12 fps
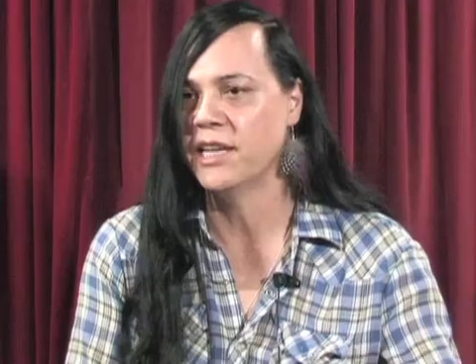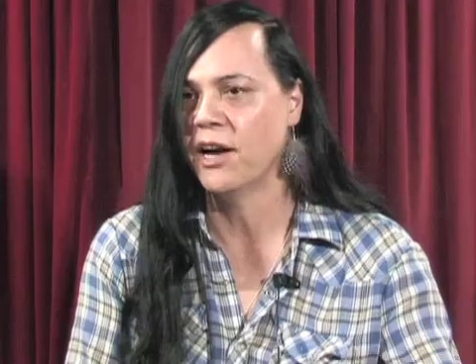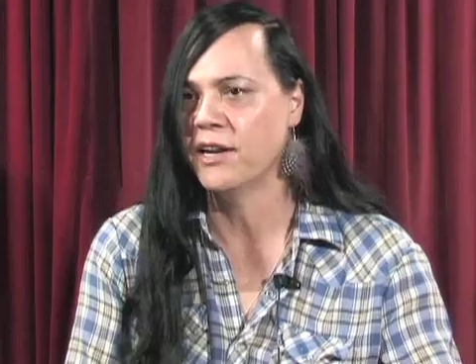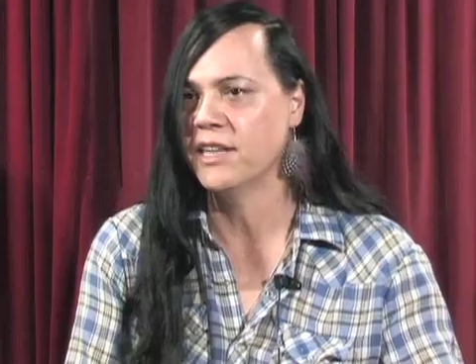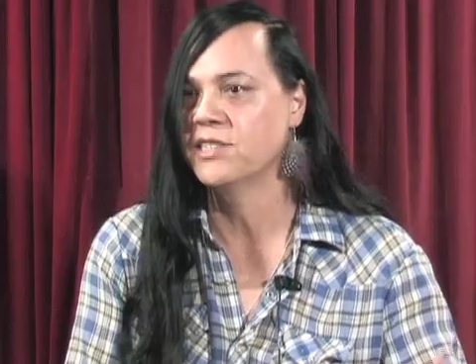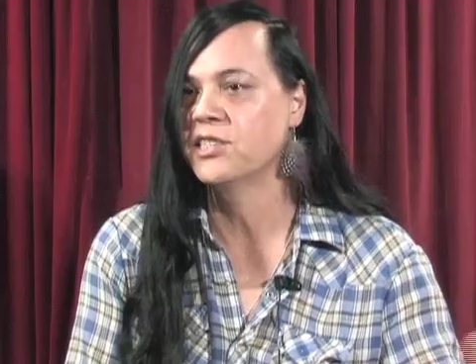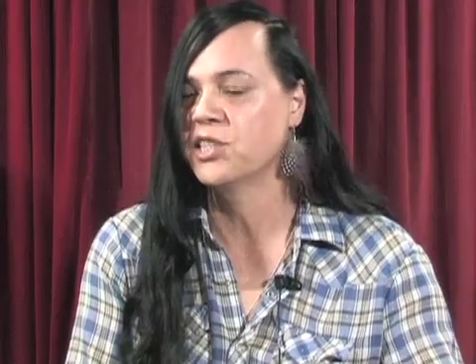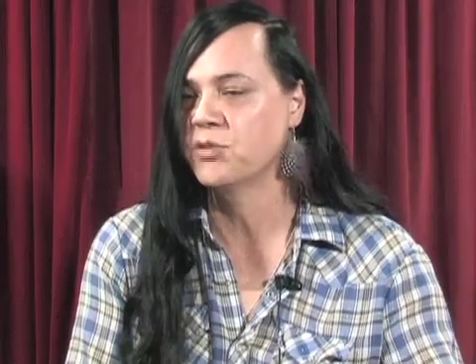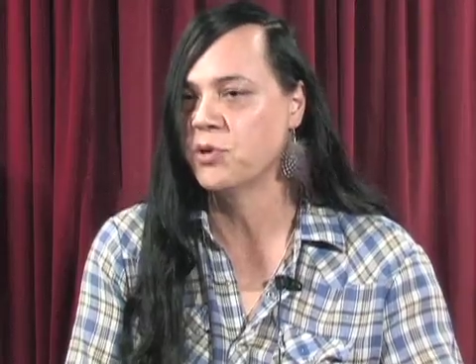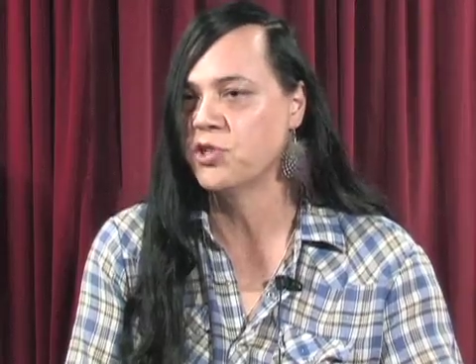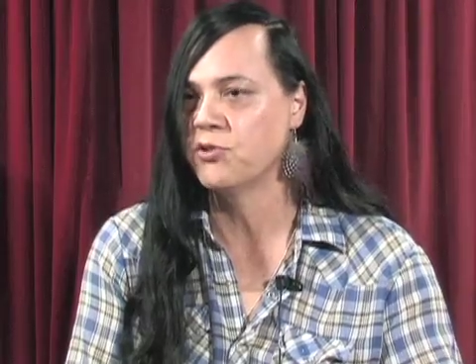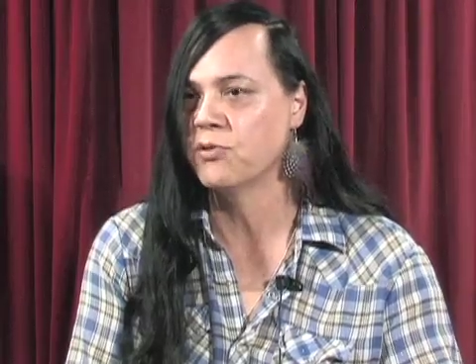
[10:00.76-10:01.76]
the audience, this is
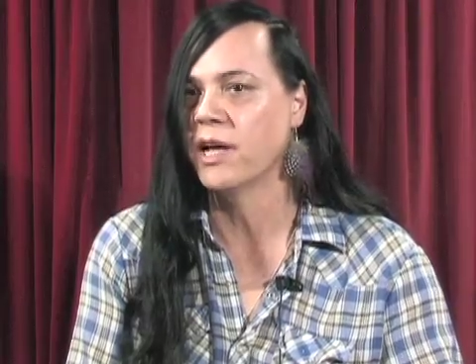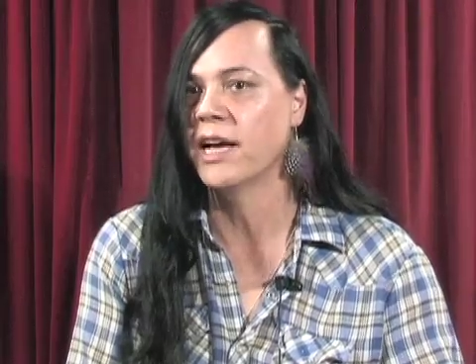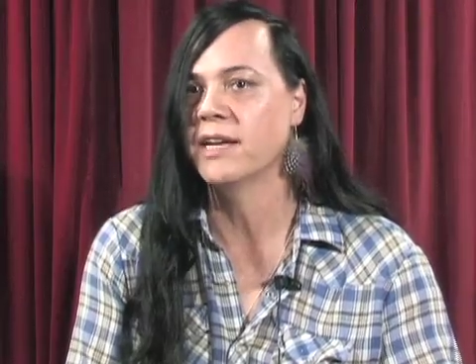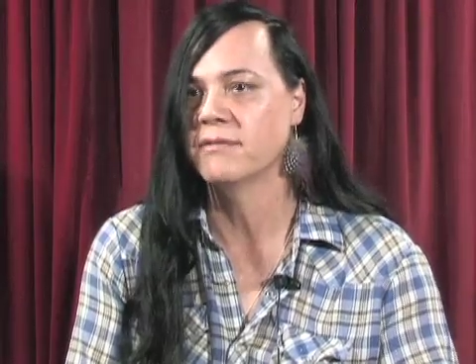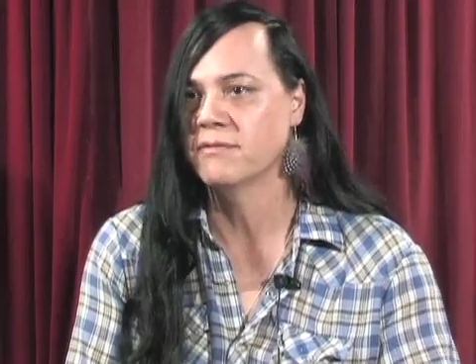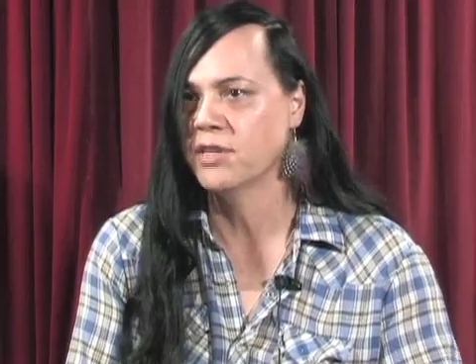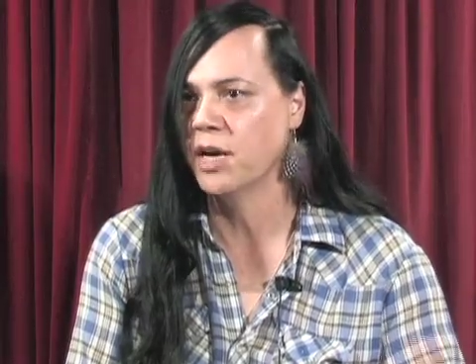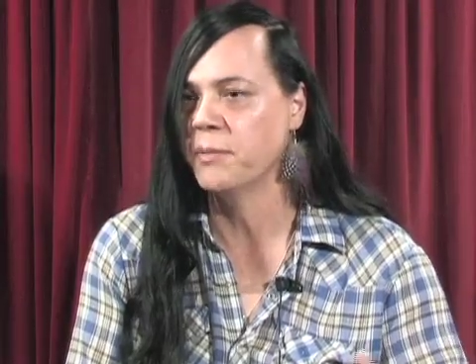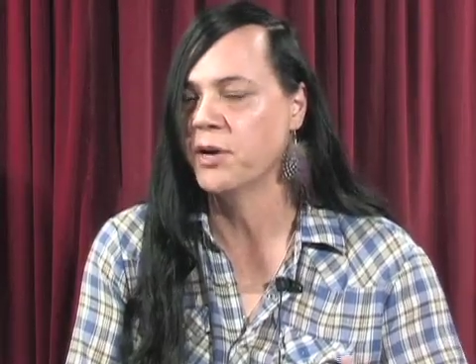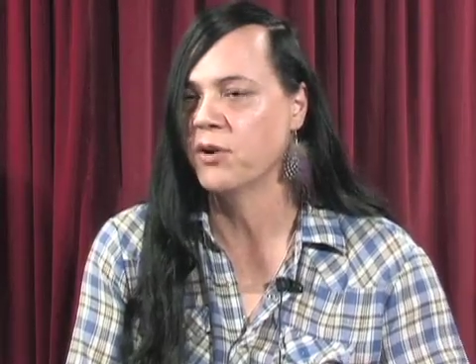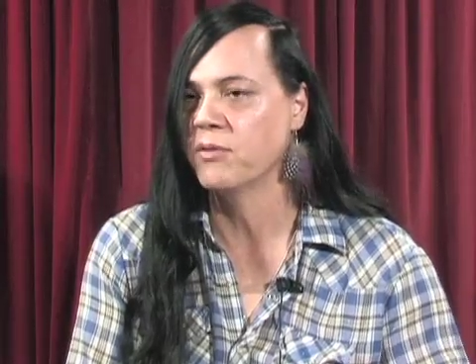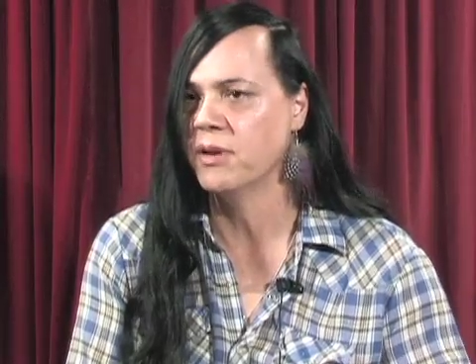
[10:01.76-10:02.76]
what you like, come
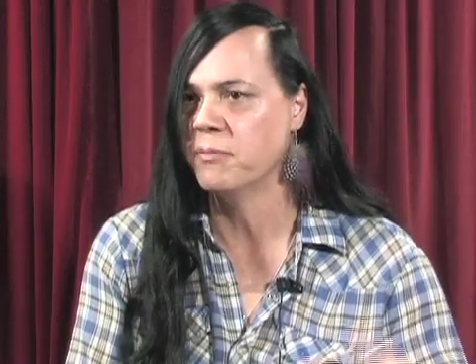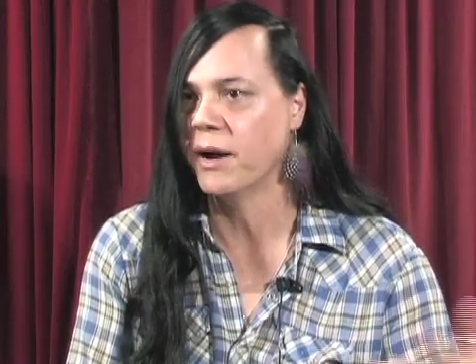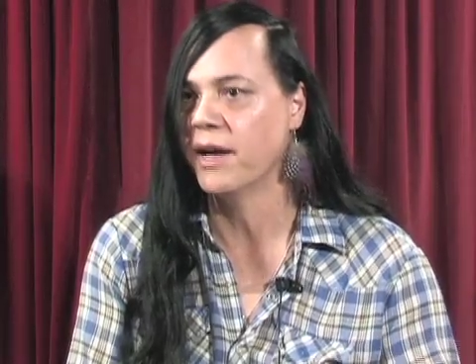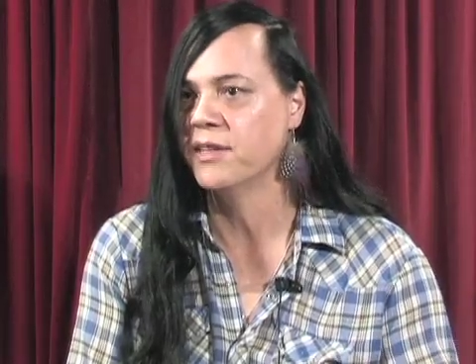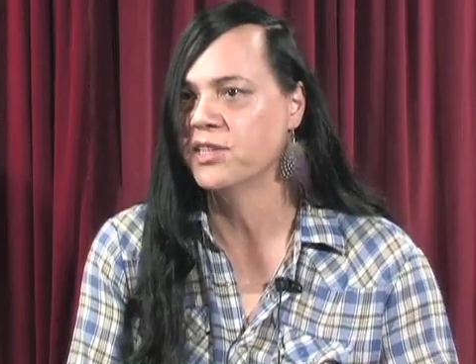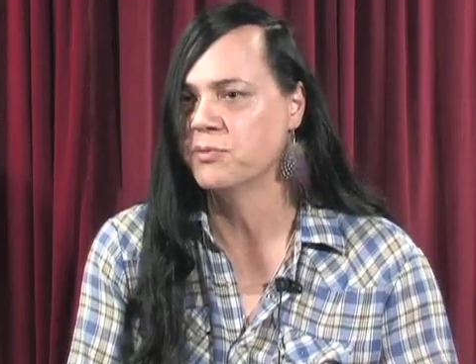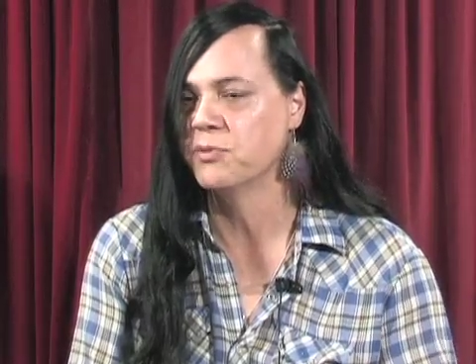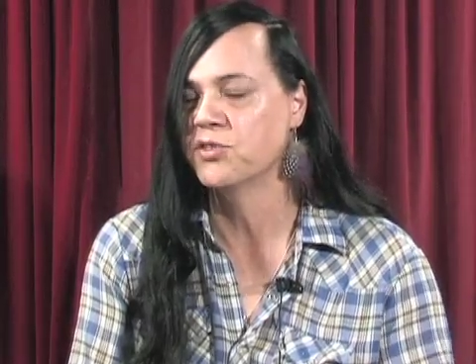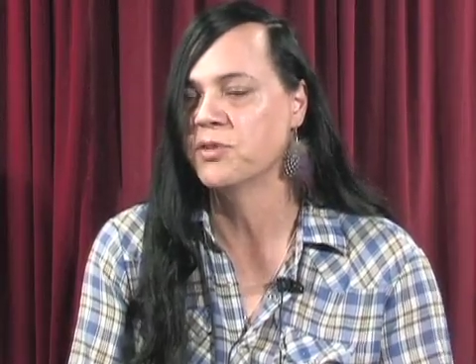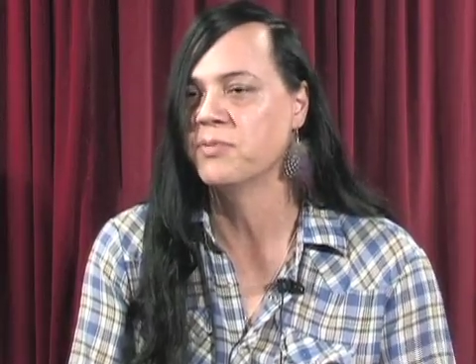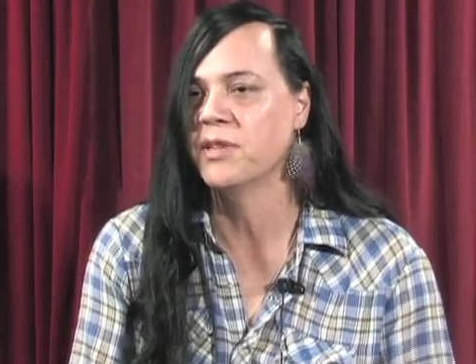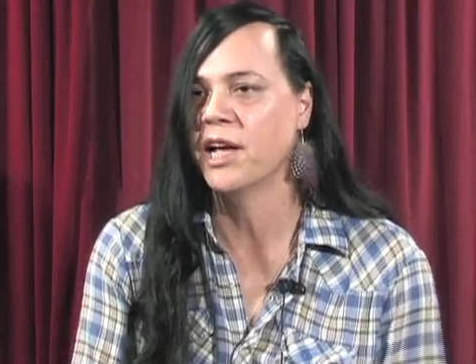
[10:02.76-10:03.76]
here and buy this and we'll
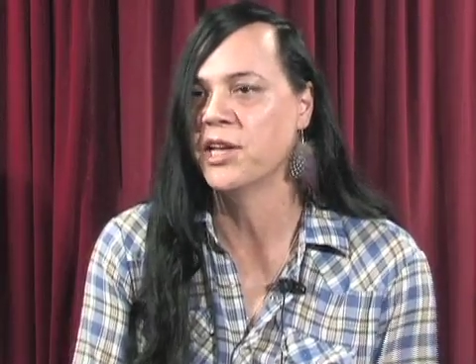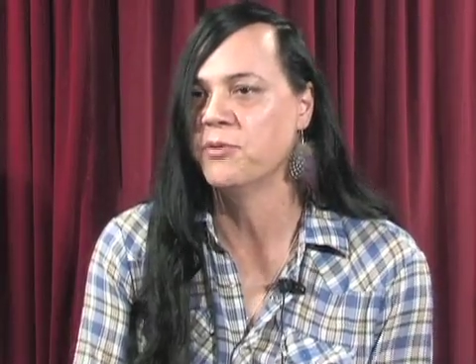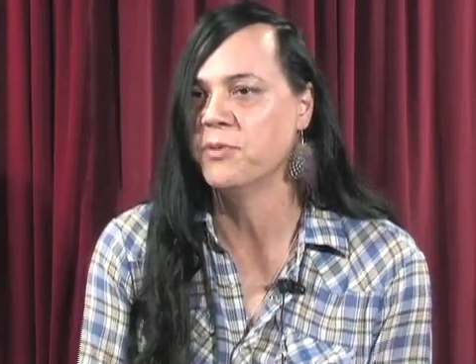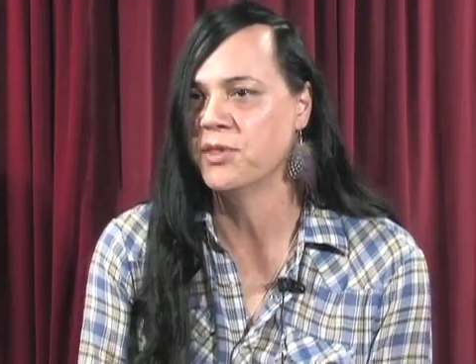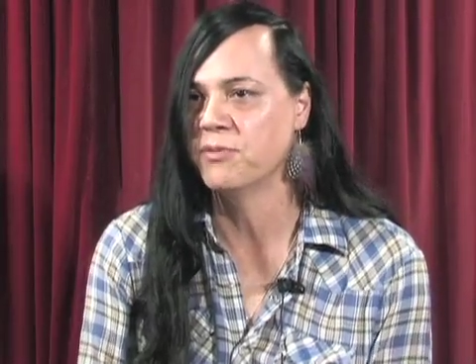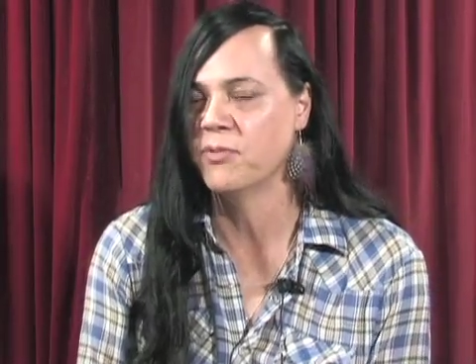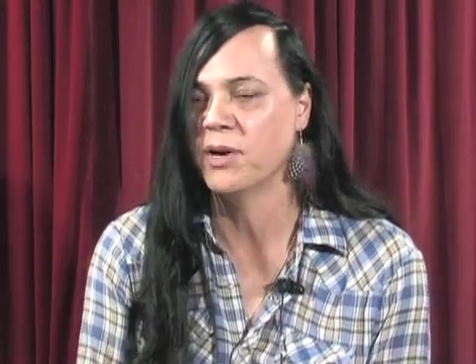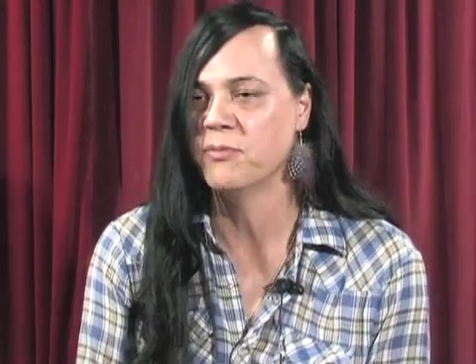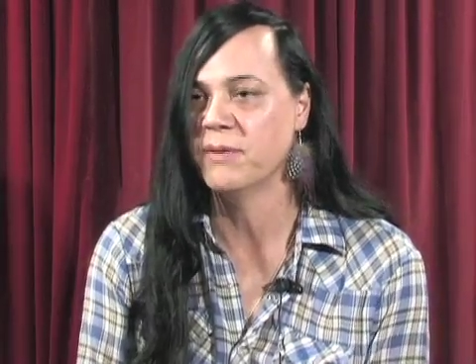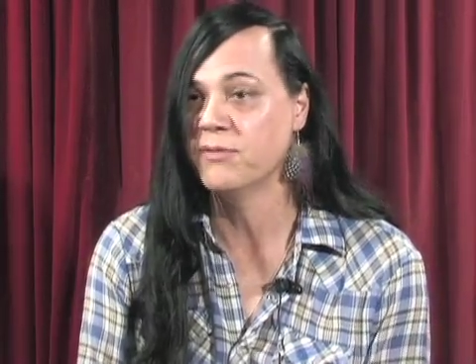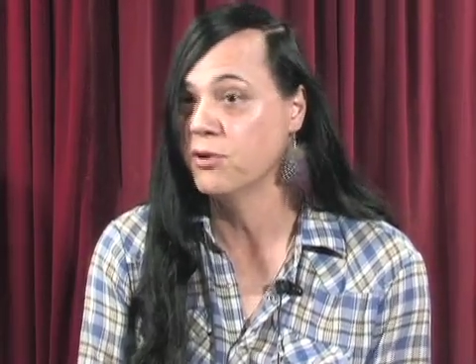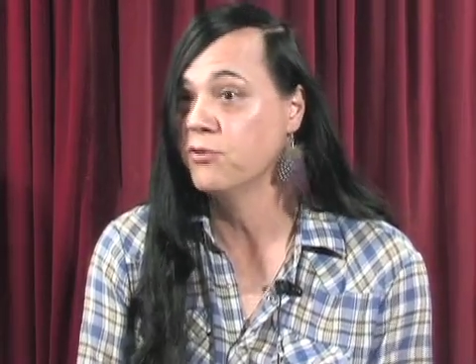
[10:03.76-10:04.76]
supply you with what
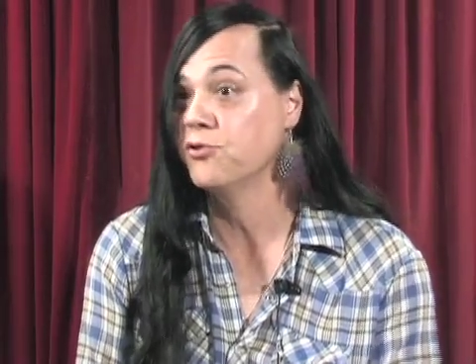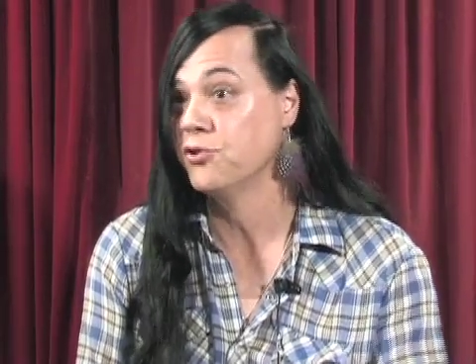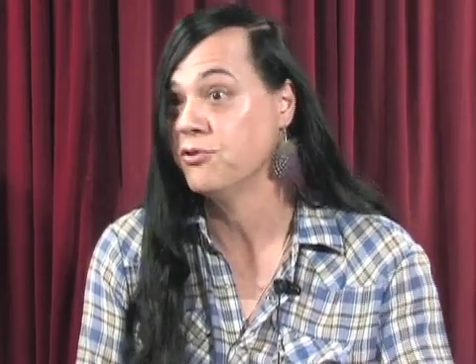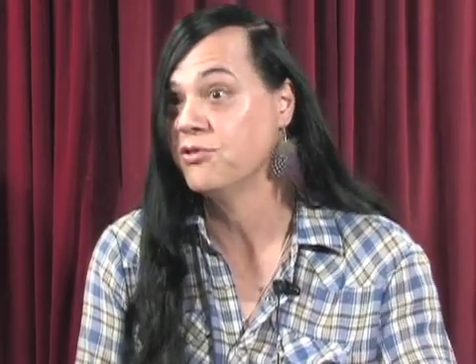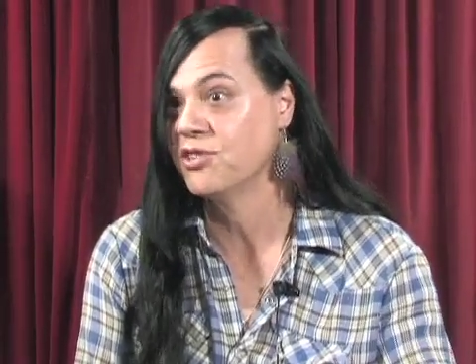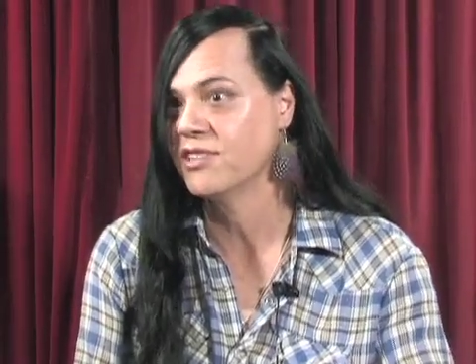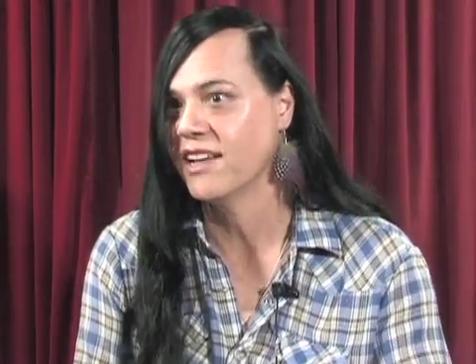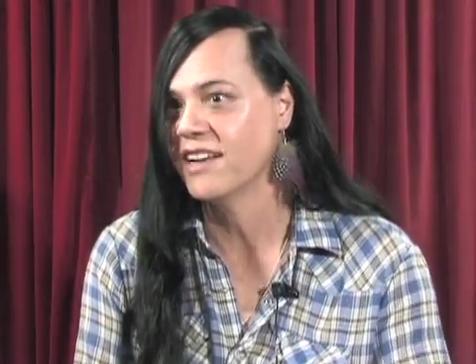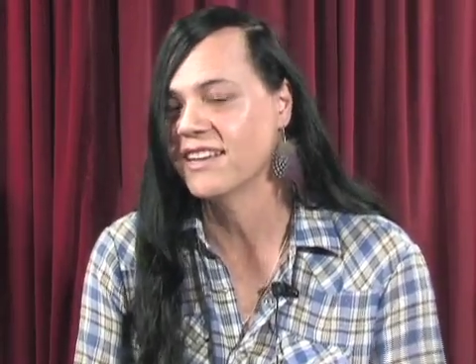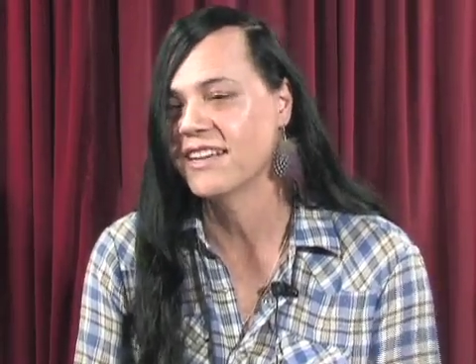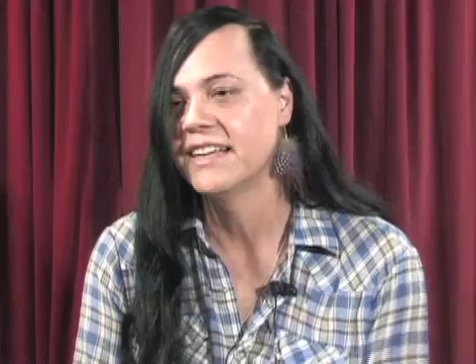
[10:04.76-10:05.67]
we've told you should like.